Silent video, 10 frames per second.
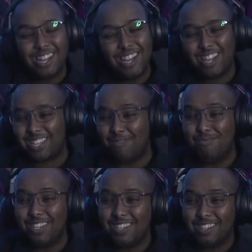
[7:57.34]

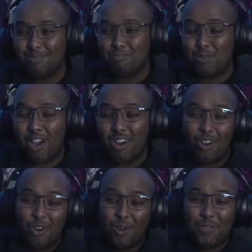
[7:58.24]
Something brought
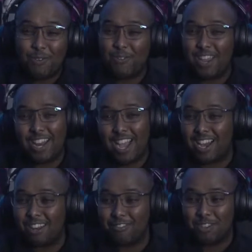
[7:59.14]
all the fight
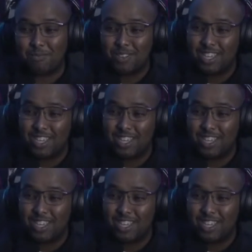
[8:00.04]
out of him.